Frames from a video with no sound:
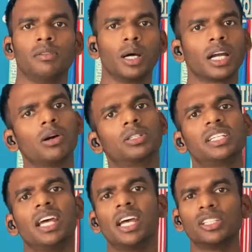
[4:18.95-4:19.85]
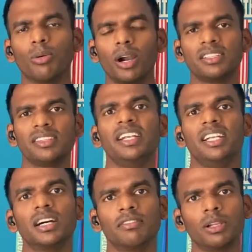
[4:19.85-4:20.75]
workouts. So what is an
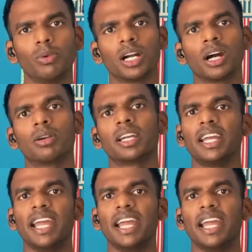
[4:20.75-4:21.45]
interval workout?